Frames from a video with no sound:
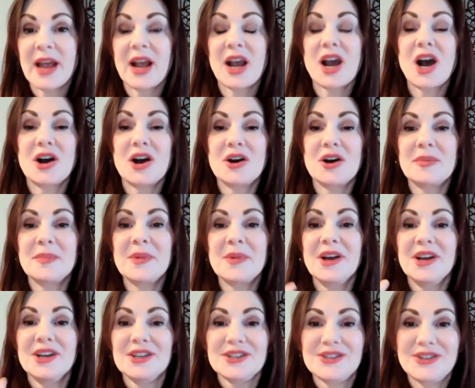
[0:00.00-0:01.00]
and come
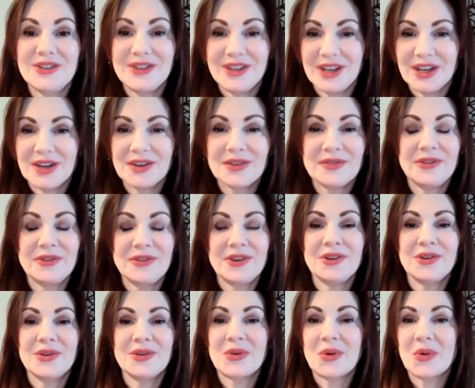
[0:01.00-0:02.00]
to the
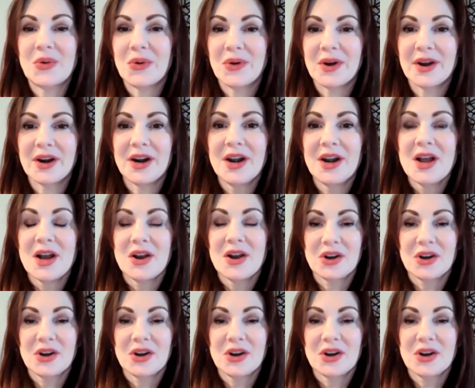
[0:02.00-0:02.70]
interview or